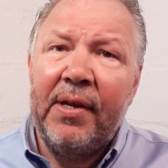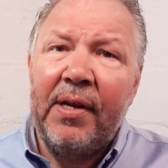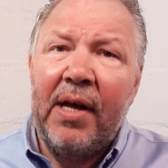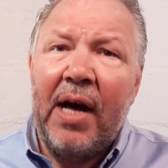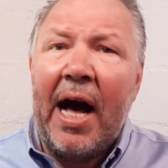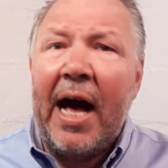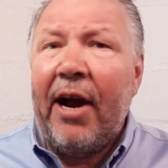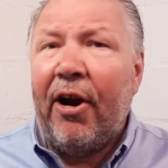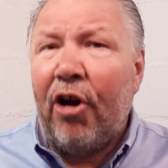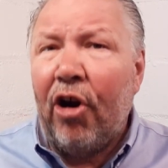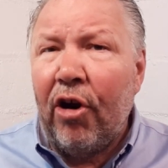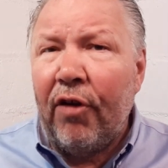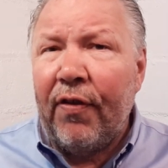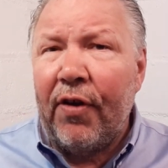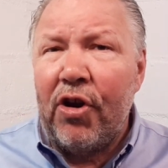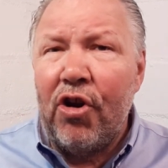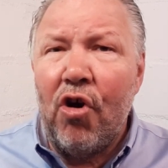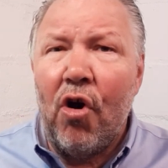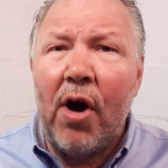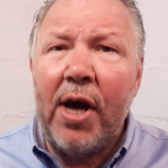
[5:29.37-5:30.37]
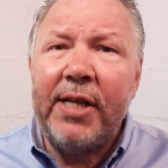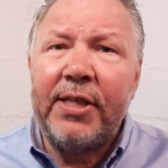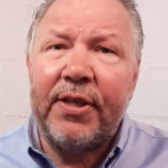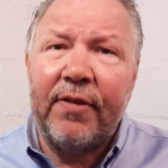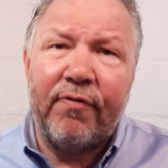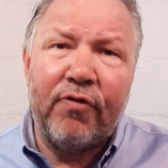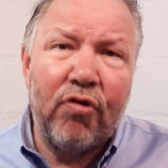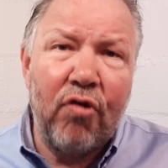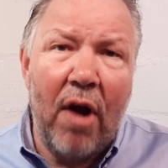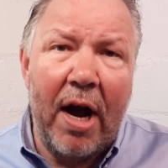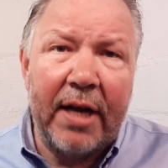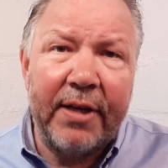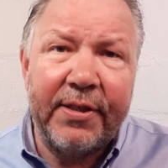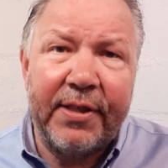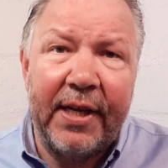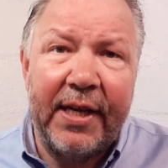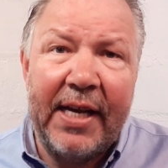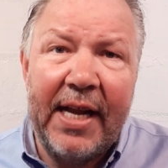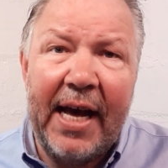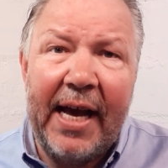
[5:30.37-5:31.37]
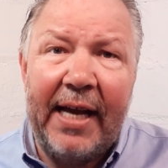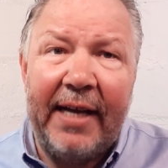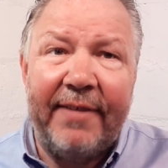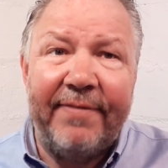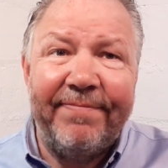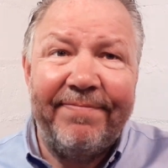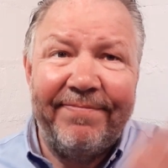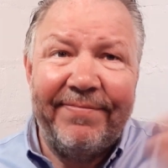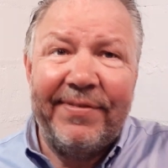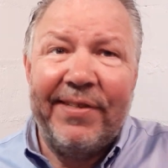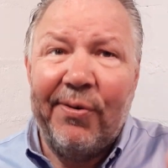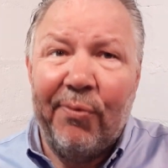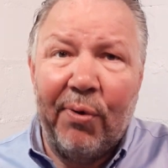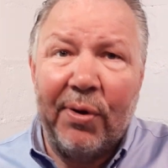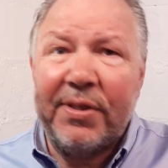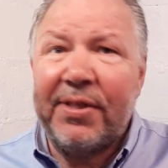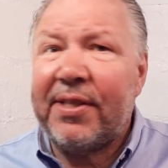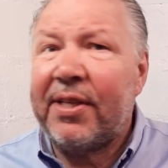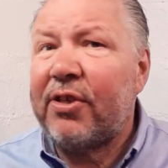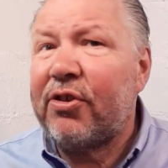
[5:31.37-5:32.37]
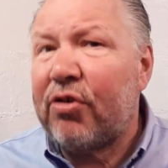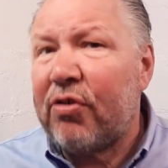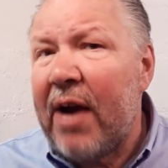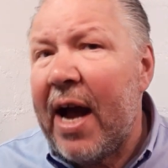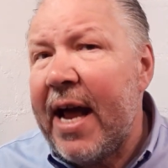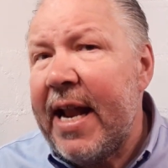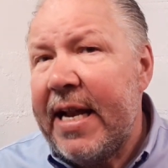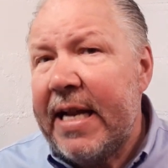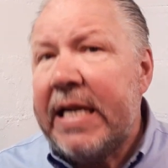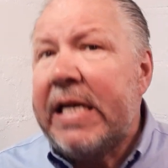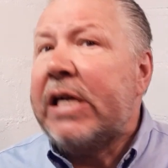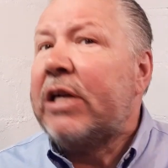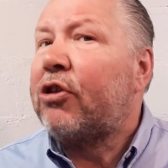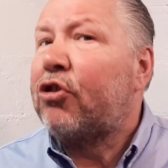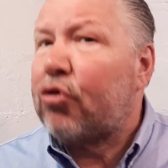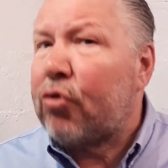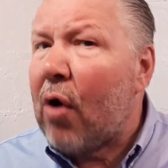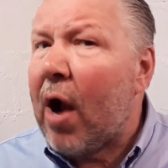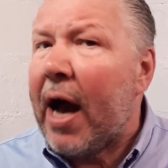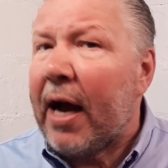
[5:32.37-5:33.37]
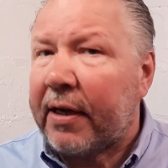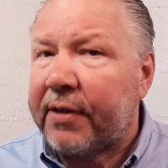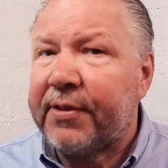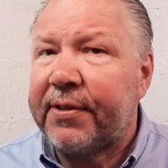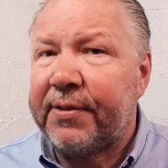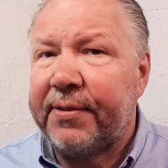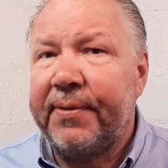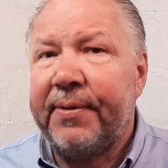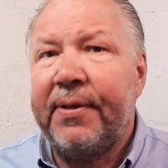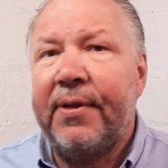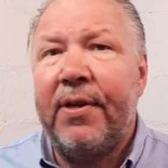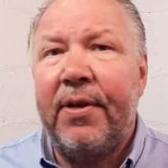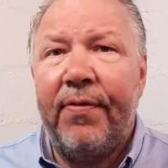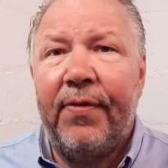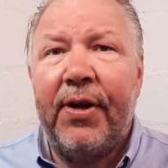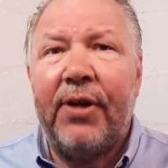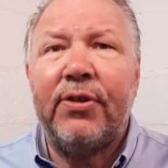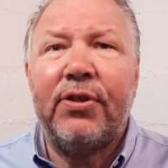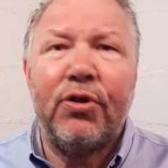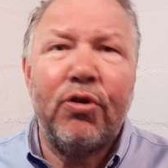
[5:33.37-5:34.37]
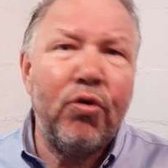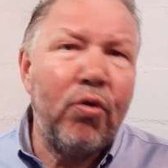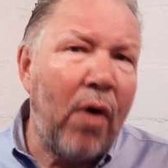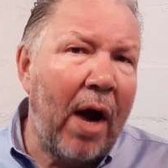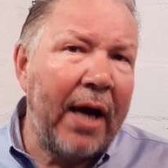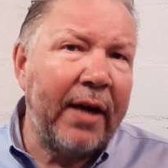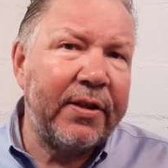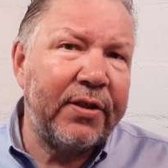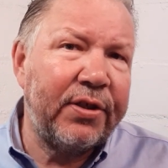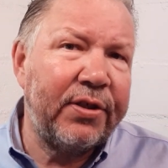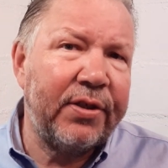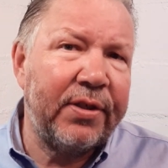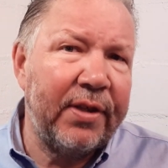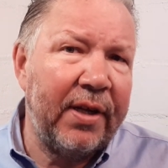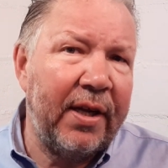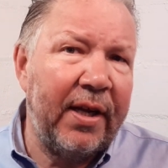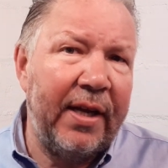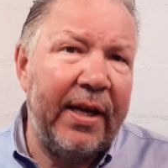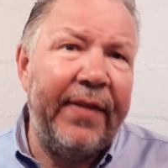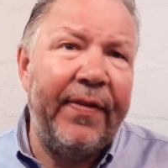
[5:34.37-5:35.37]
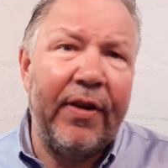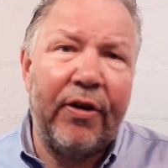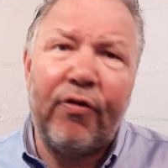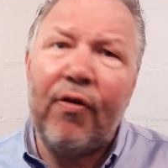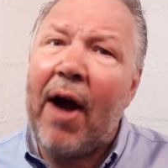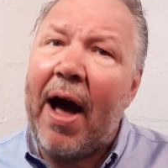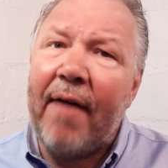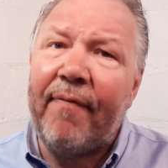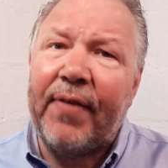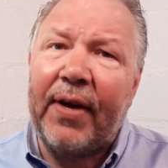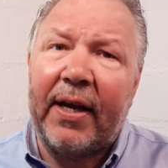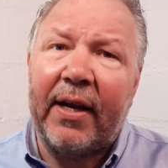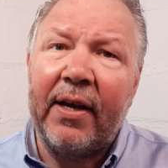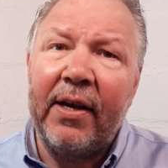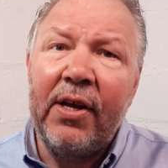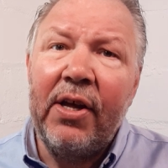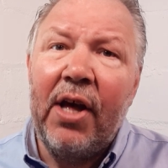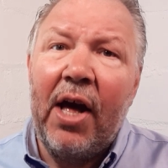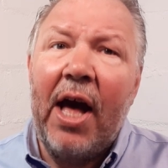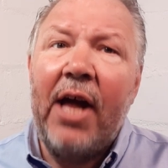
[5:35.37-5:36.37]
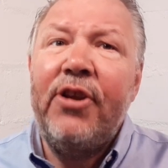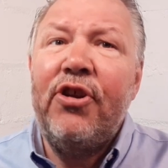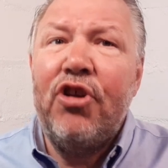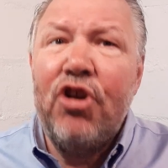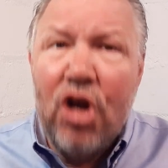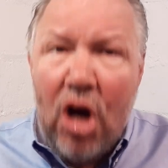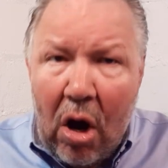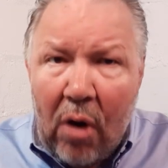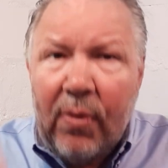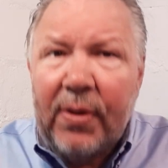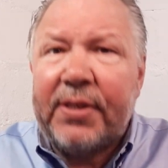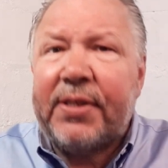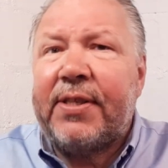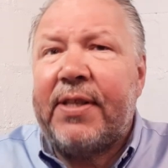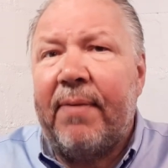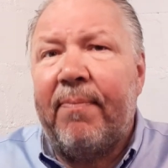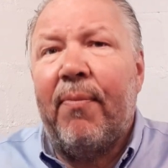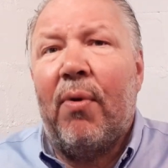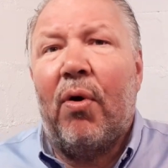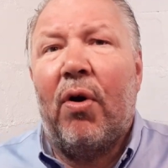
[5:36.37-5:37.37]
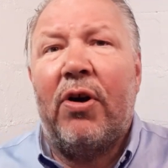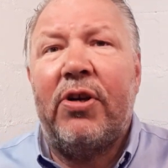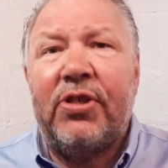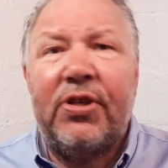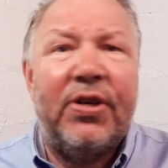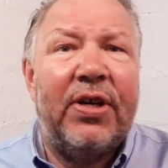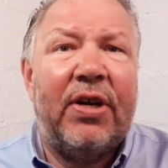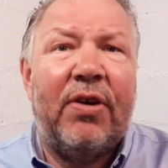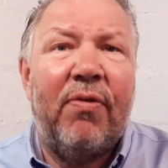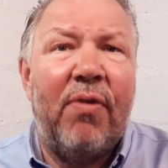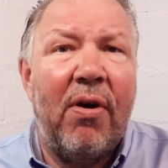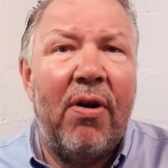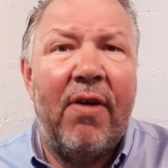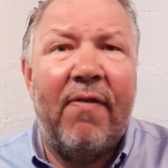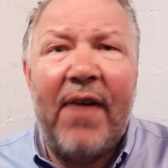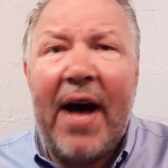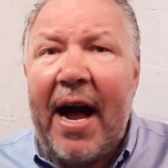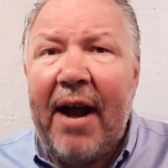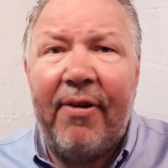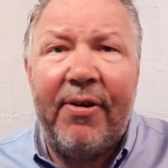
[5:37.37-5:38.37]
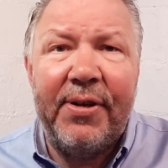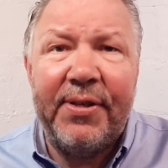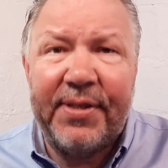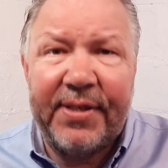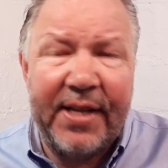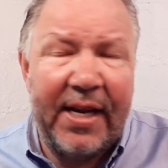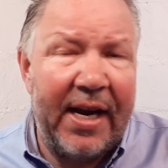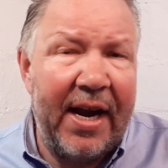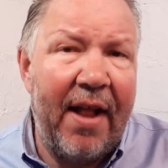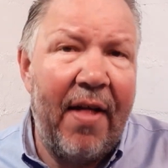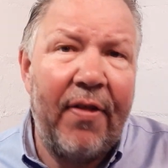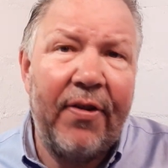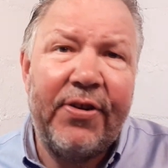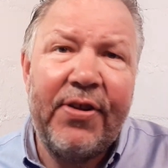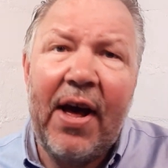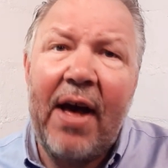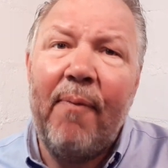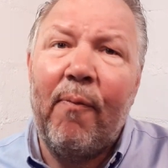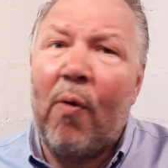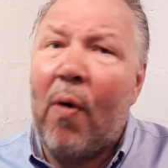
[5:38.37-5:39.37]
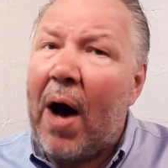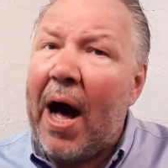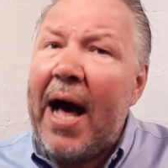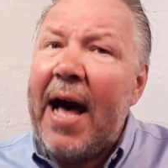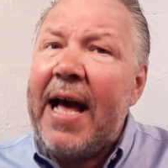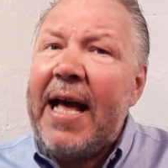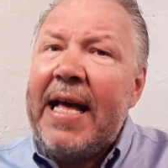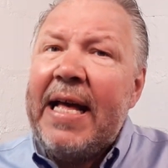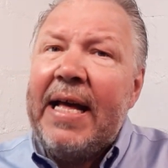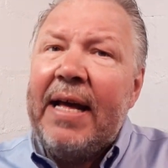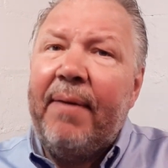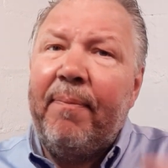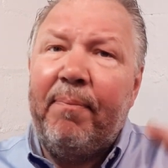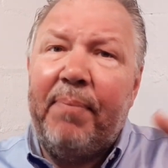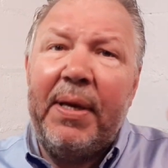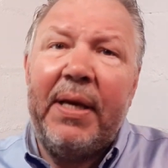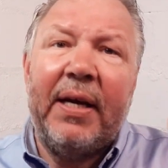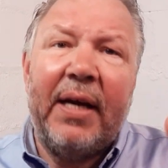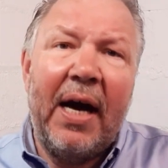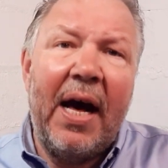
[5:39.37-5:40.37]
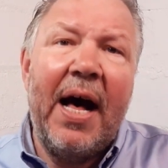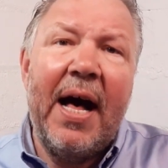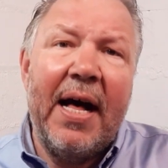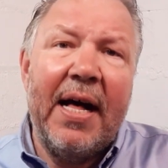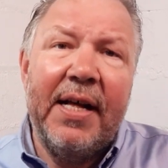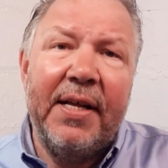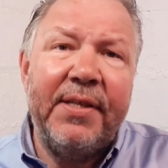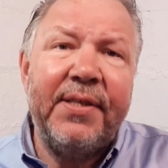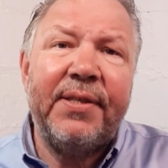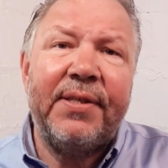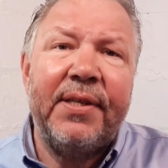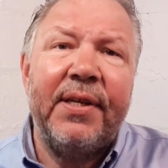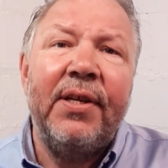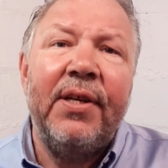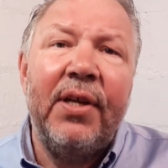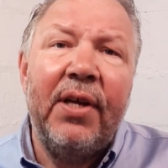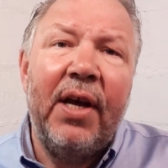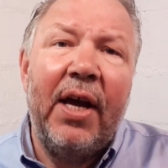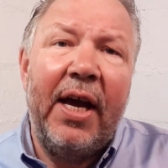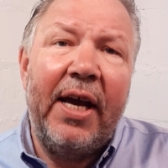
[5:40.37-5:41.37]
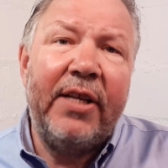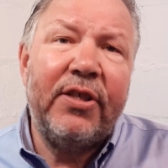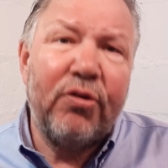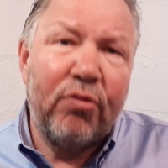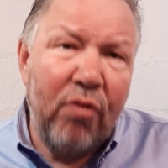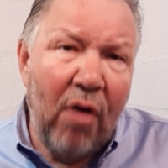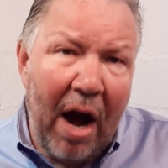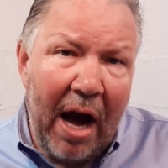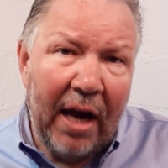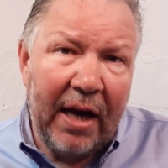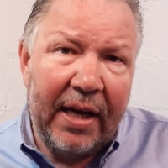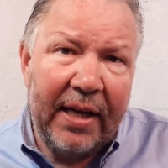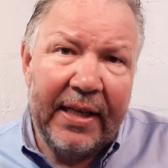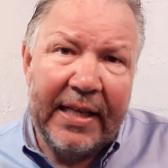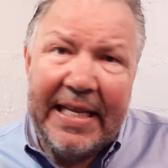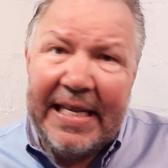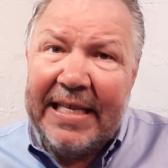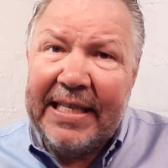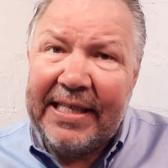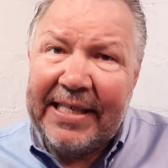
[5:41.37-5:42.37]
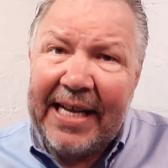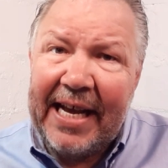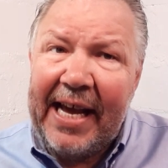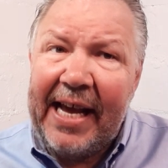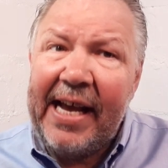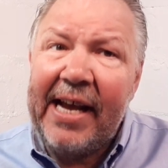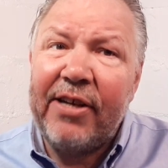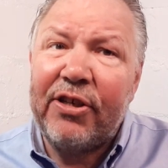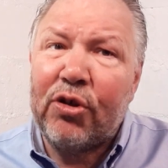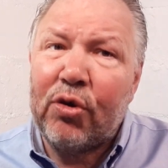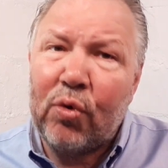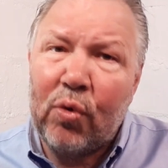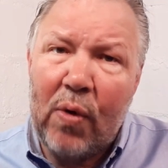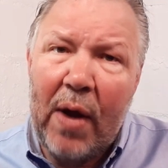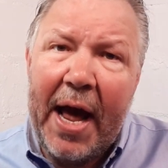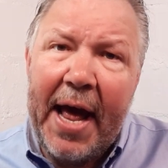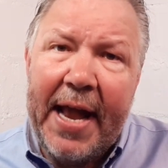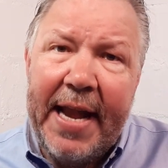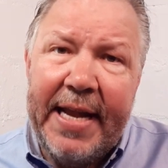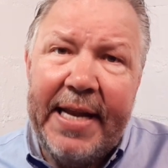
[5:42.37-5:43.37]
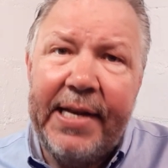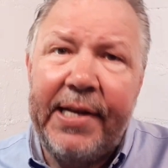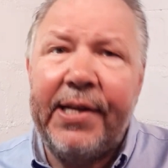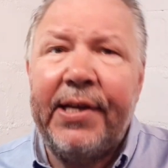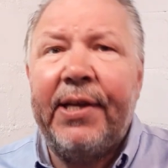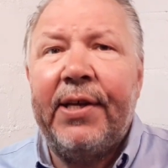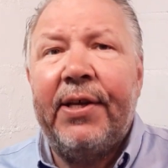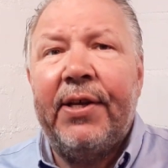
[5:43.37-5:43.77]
I heard the noise of trucks at night. What's the trend? Trucks. There's trucks in the traffic. And you notice them more during coronavirus than another time. Why? Because a truck is a trend.